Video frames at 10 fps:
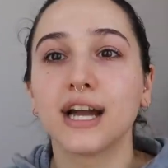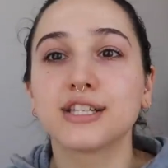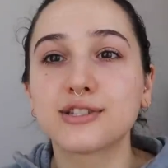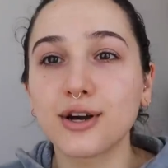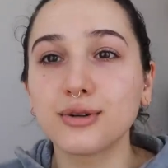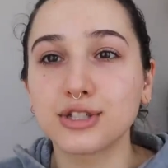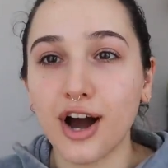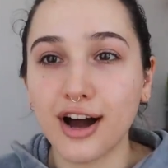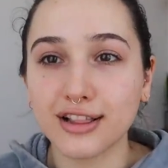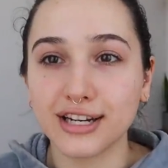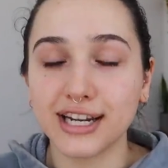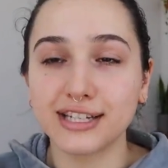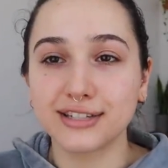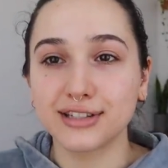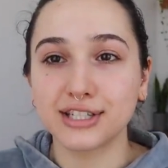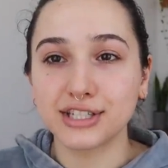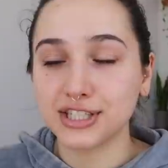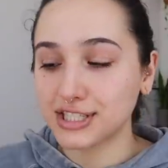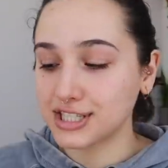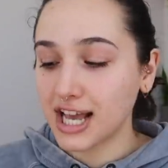It's so chocolatey and
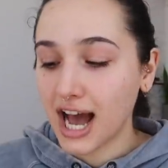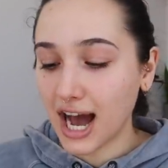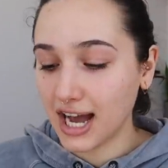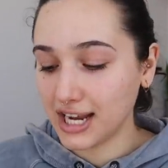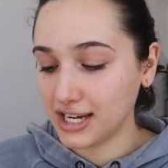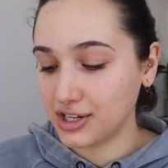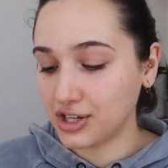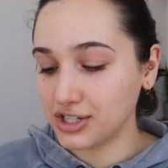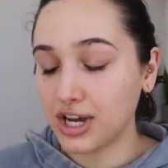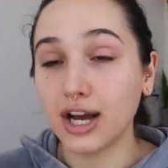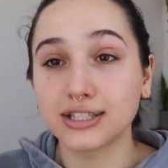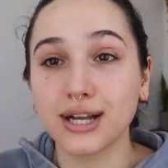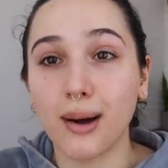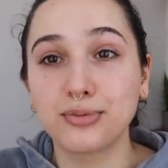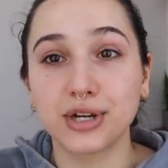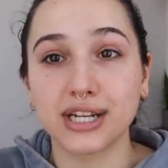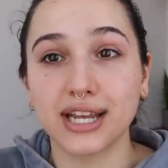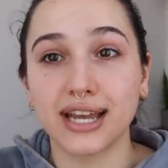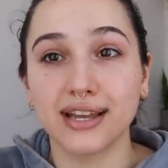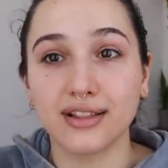delicious, I could not stop
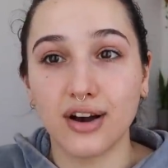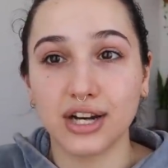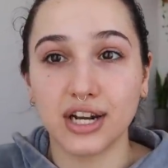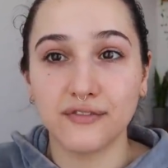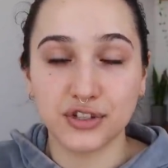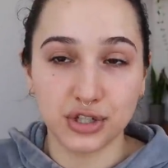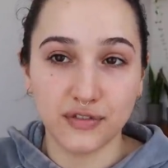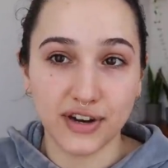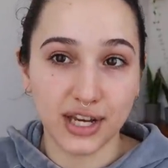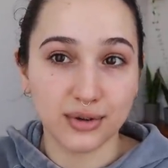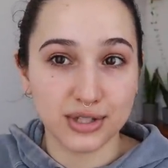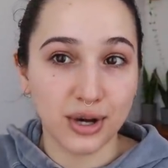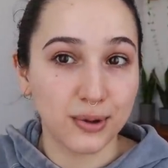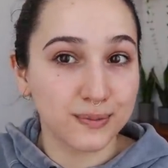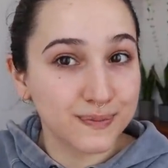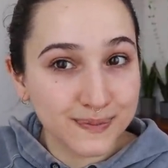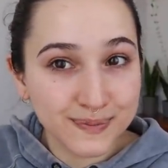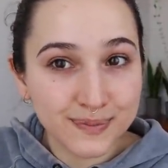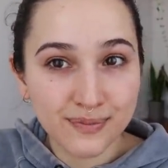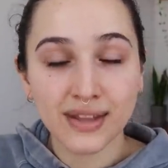drinking it long enough to shoot a video, so
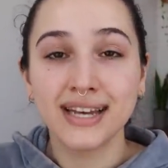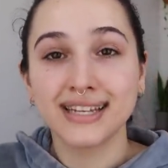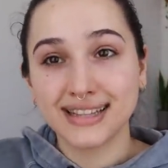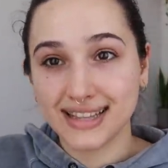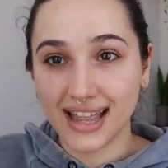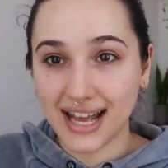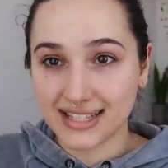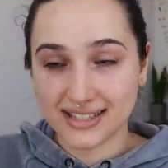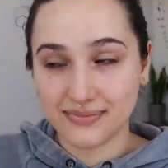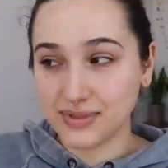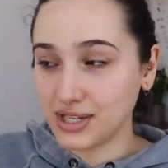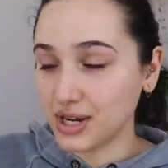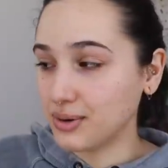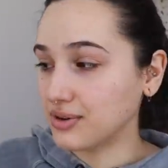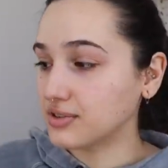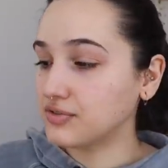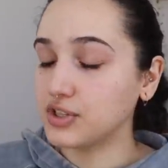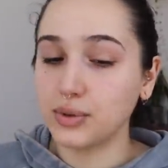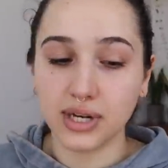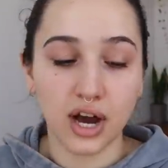that's, you know, a
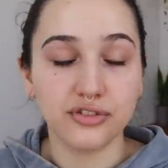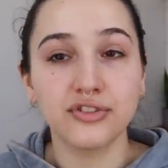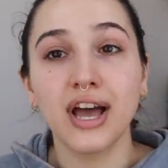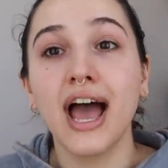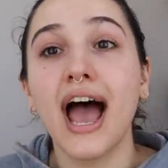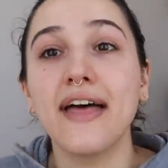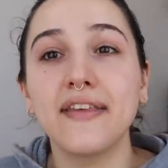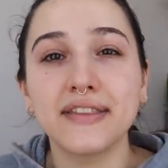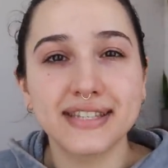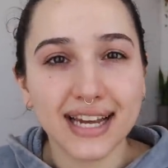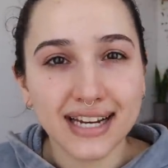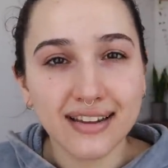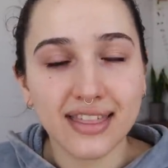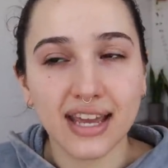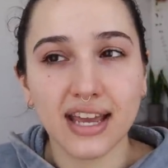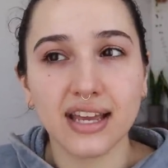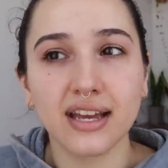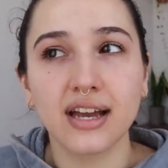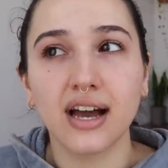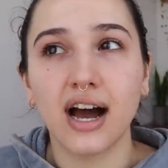review enough. And then the second
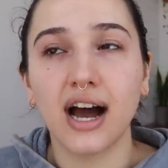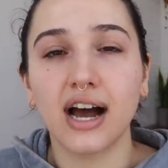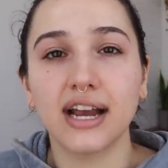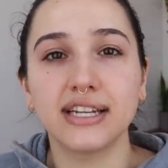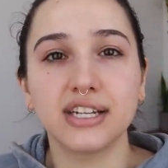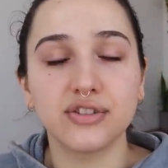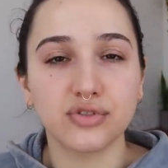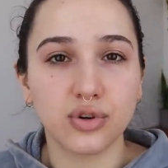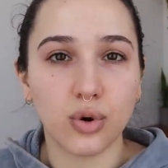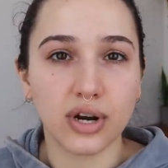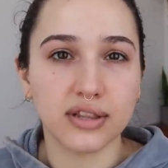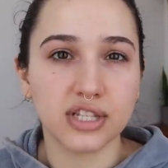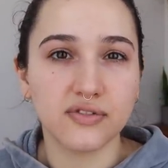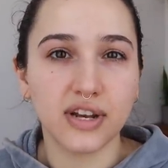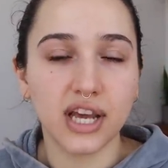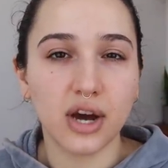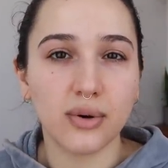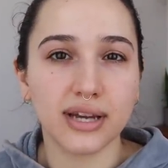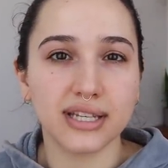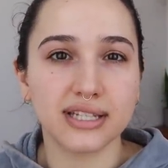thing I didn't record in this
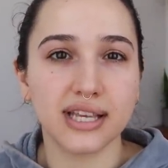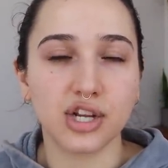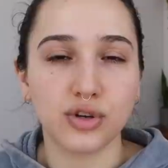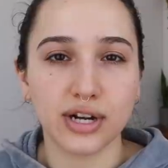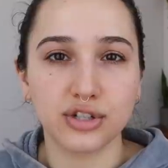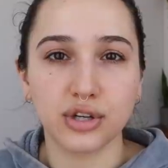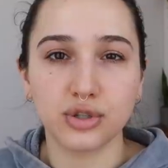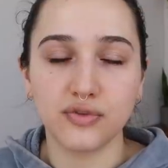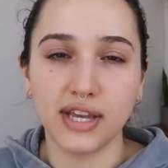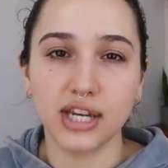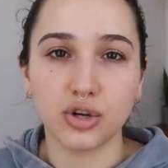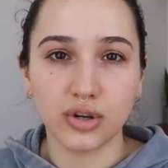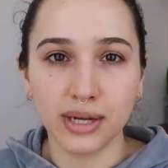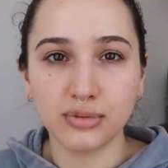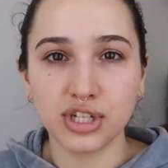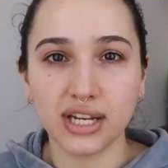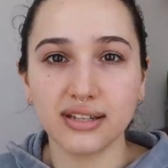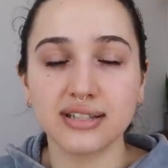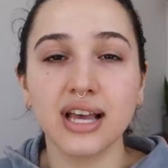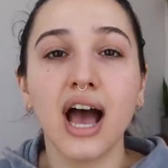video is the Trader Joe's vegan cream
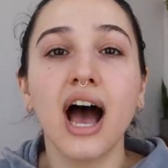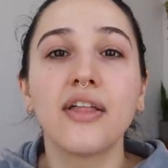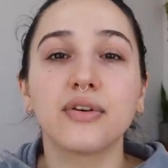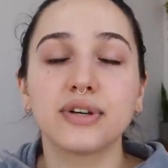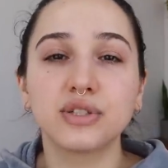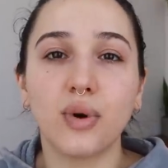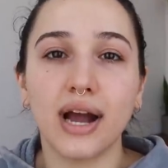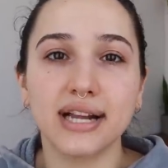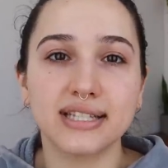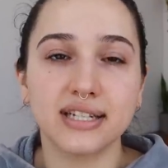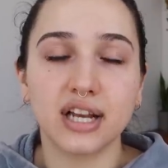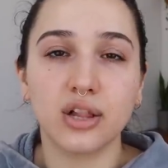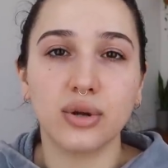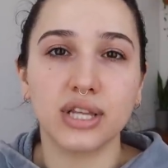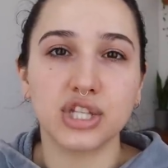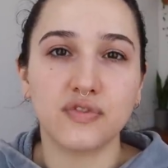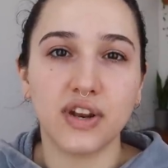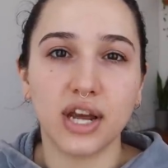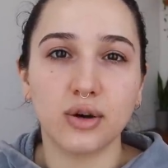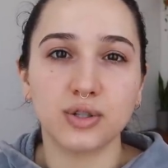cheese. The reason why I didn't include it in this
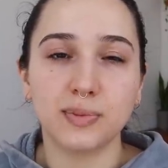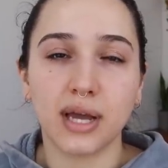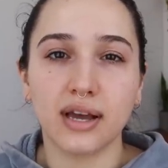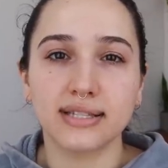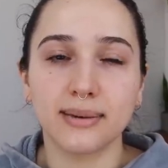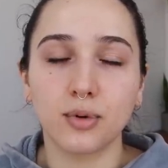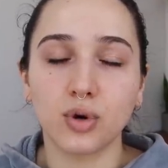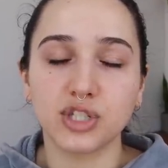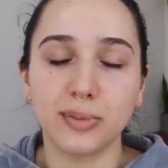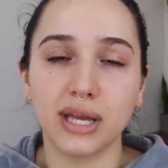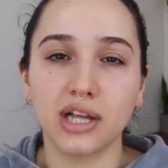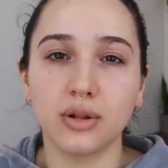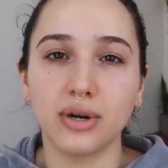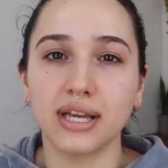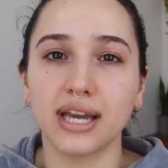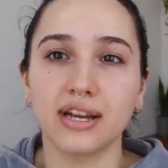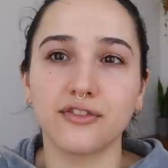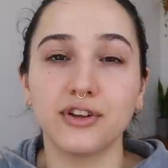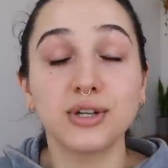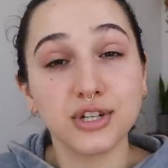video is because I'm going to be including it in a
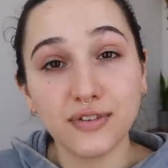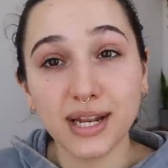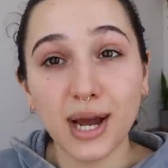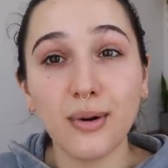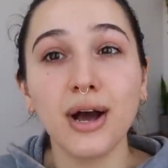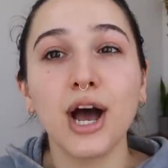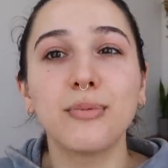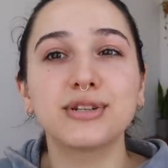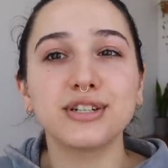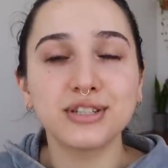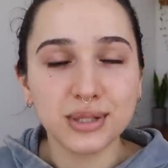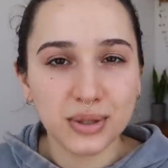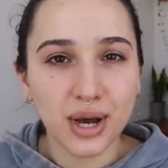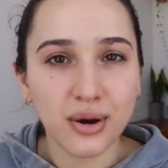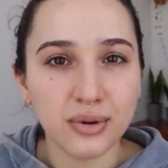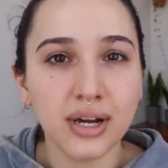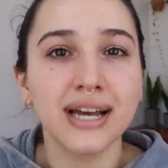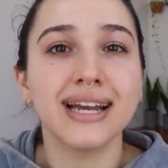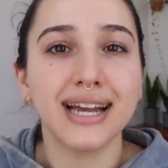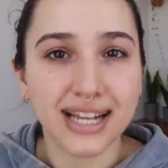future video, but just so you know,
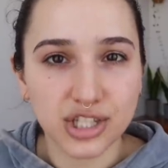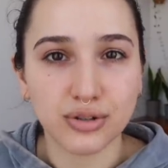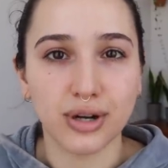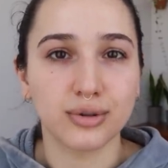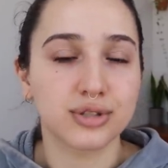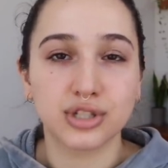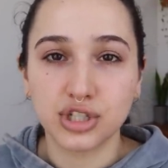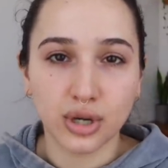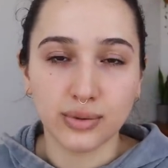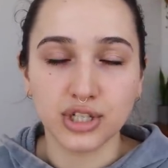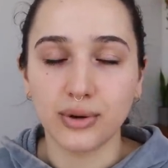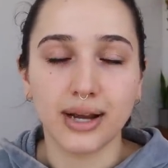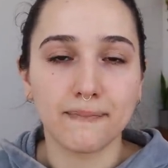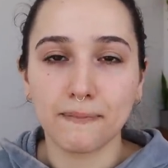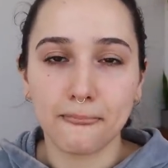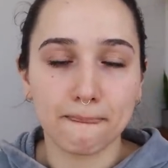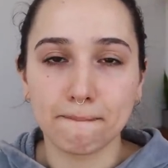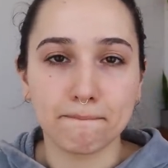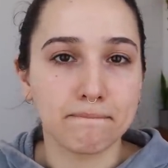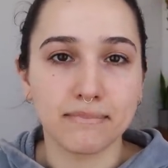it's gross. Don't do it.
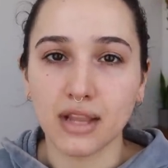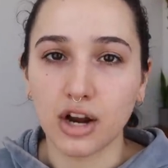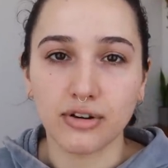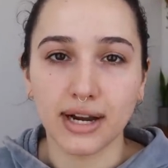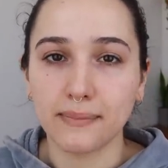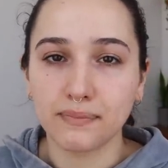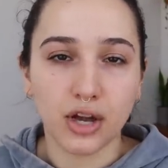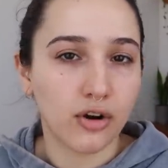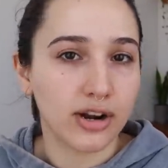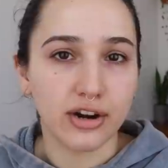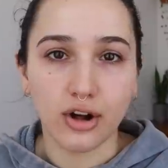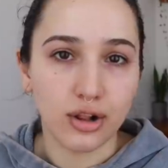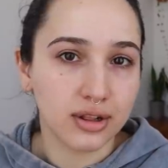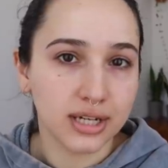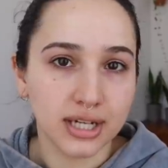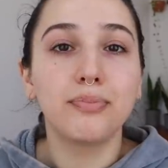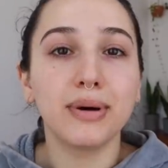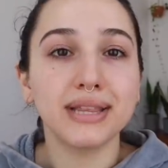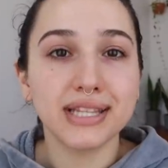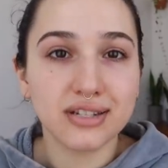Not great. Not great at all.
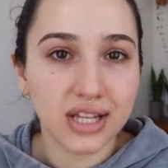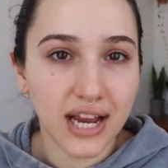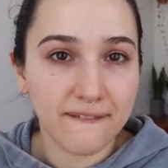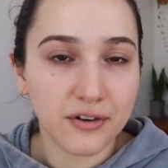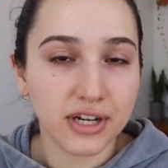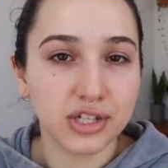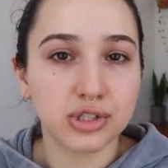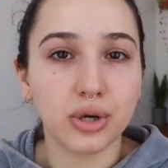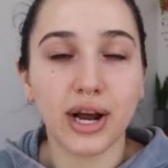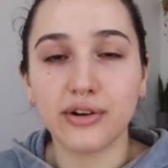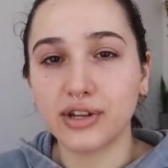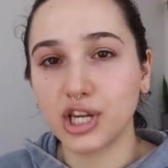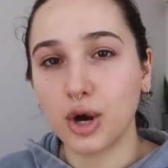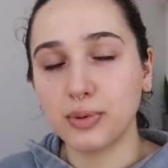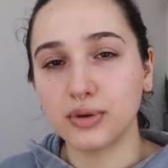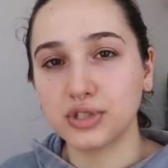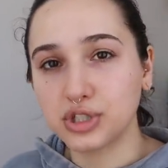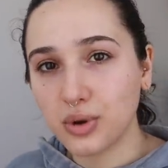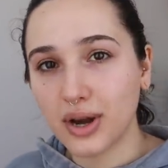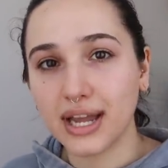But that's all I have for an intro. I really hope you
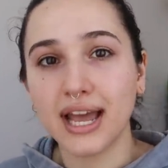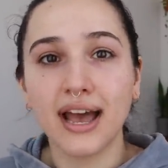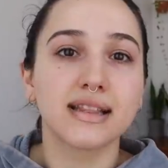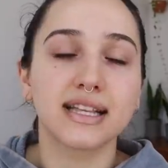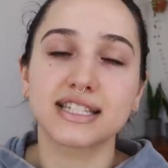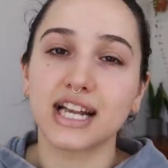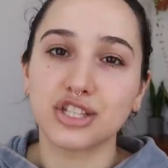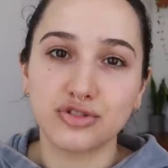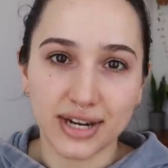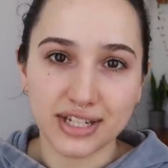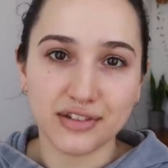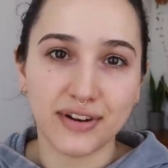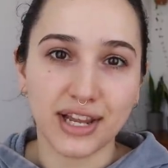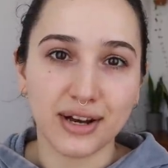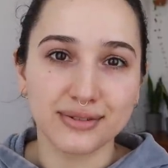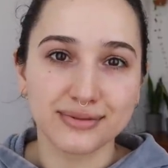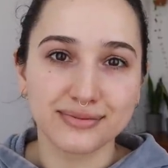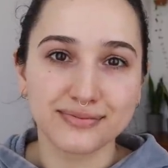enjoy. Let's get straight into the video.